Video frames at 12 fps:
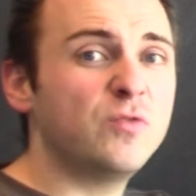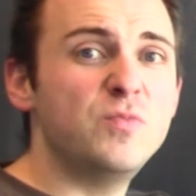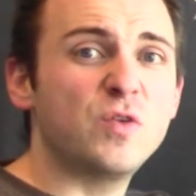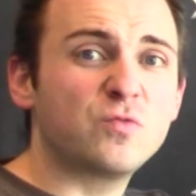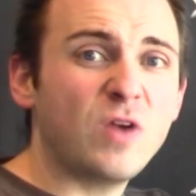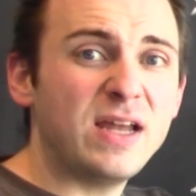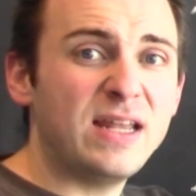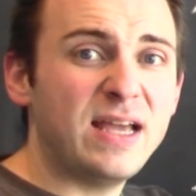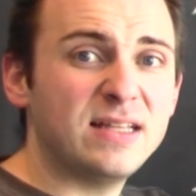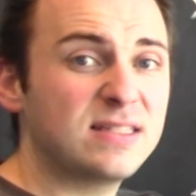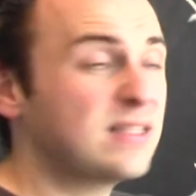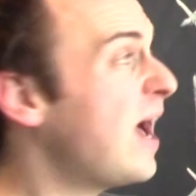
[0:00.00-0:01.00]
from the
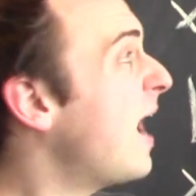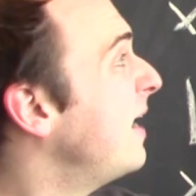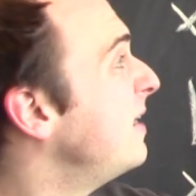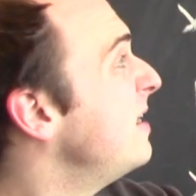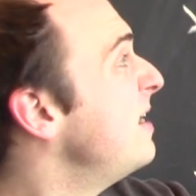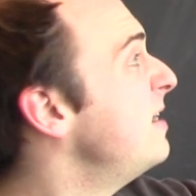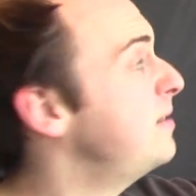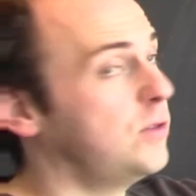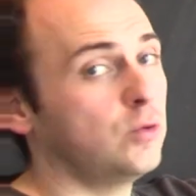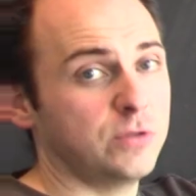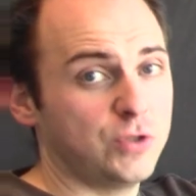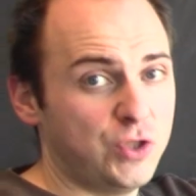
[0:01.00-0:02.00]
right-hand side is
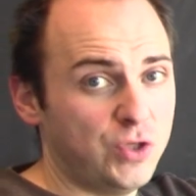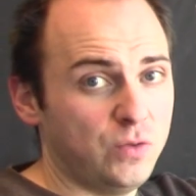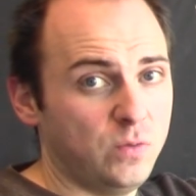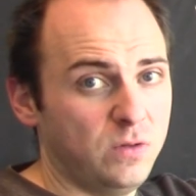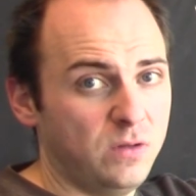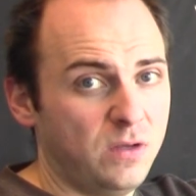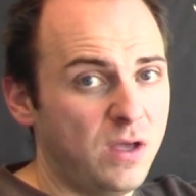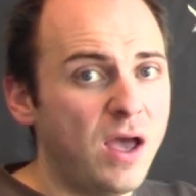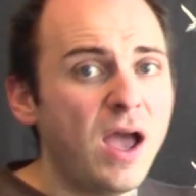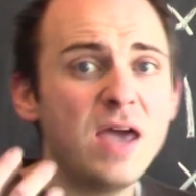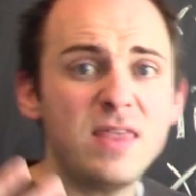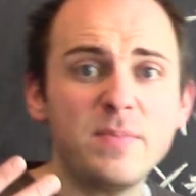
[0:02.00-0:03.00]
equal to 2.
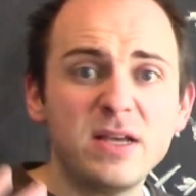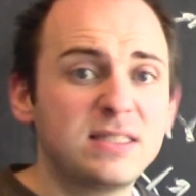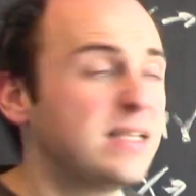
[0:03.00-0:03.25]
And that makes